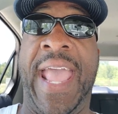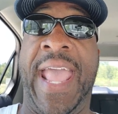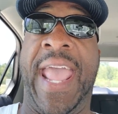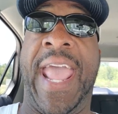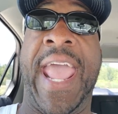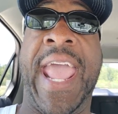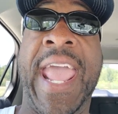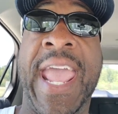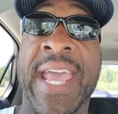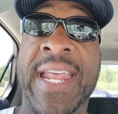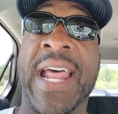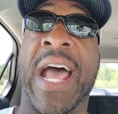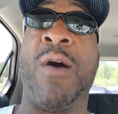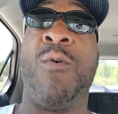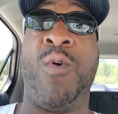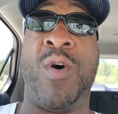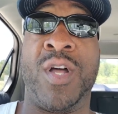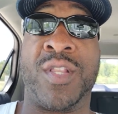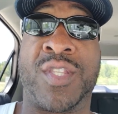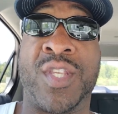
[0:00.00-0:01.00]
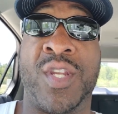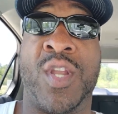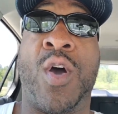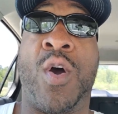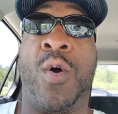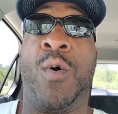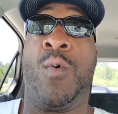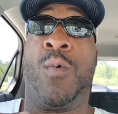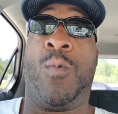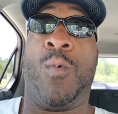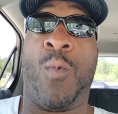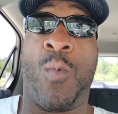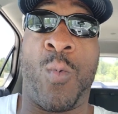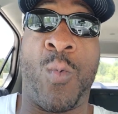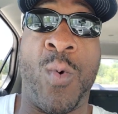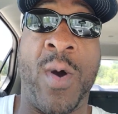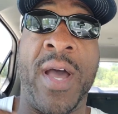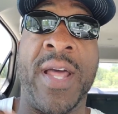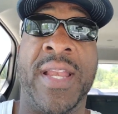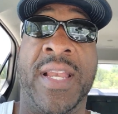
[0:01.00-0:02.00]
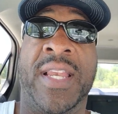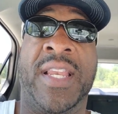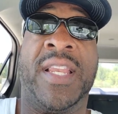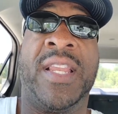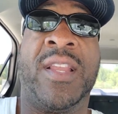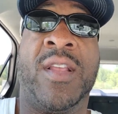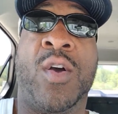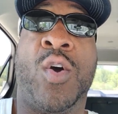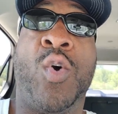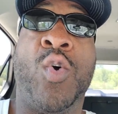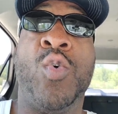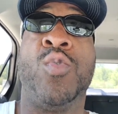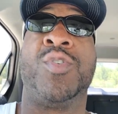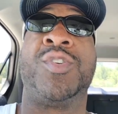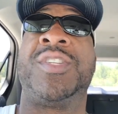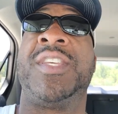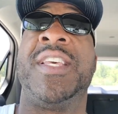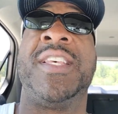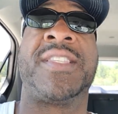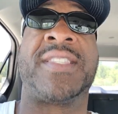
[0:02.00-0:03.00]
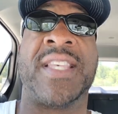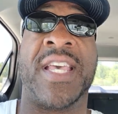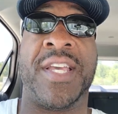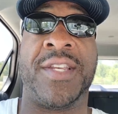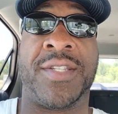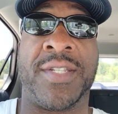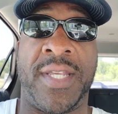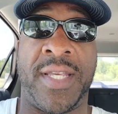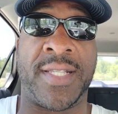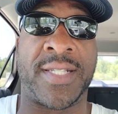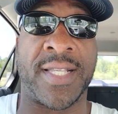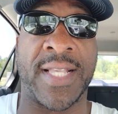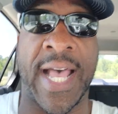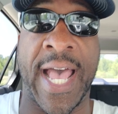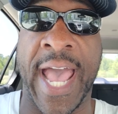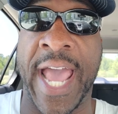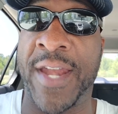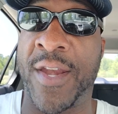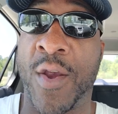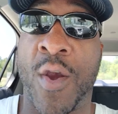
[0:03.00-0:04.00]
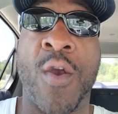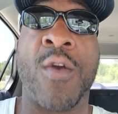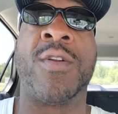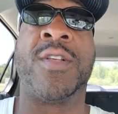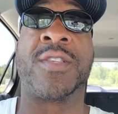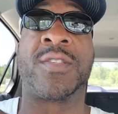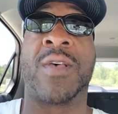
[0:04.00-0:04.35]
and I want to know who she says she is, because I hadn't heard it.